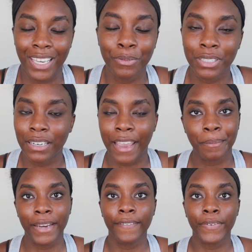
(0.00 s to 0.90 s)
it was a
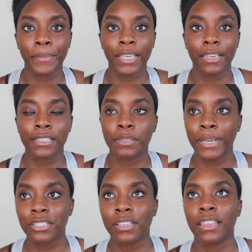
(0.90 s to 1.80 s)
nightmare for me,
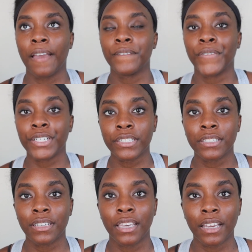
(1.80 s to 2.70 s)
especially that
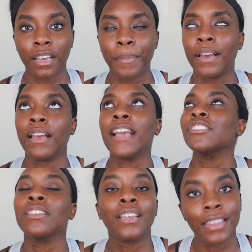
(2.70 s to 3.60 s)
first hiccup.
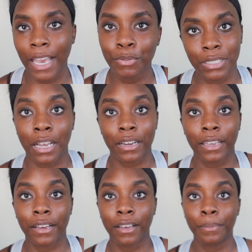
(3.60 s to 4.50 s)
Actually, that was not a
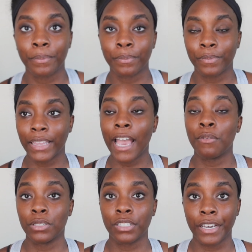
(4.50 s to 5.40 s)
hiccup.
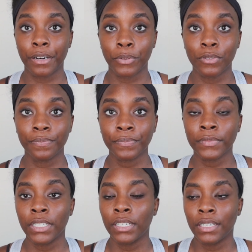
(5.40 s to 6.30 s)
That was terrible.
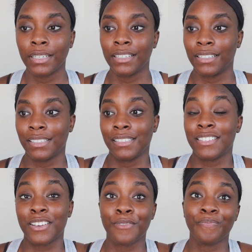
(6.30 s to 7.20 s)

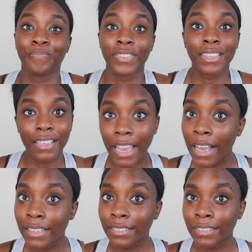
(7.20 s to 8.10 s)
So
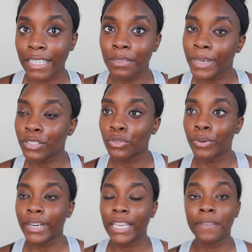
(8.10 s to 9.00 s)
yeah, that's my
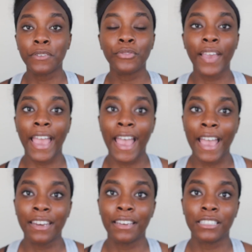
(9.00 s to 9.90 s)
story. If you've
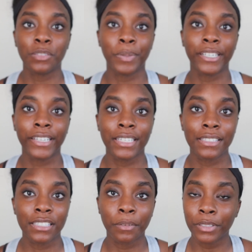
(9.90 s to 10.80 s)
had an
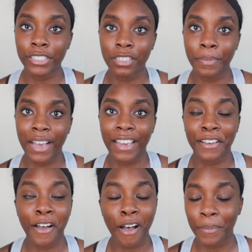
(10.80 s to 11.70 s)
experience similar to
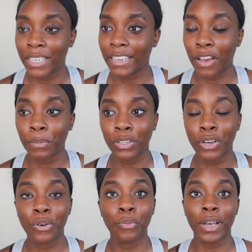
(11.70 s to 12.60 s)
mine, comment down
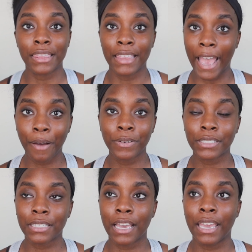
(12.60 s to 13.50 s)
below what that
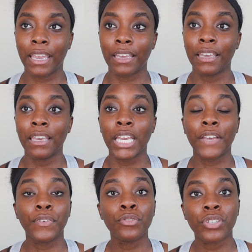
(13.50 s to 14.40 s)
was like.
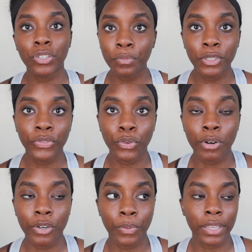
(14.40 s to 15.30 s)
If you do move
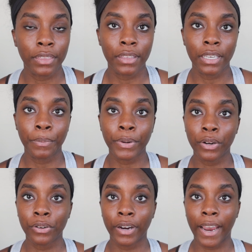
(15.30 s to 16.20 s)
forward with the
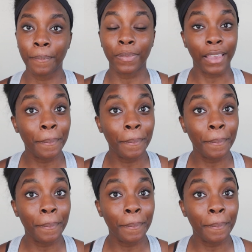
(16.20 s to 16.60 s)
program,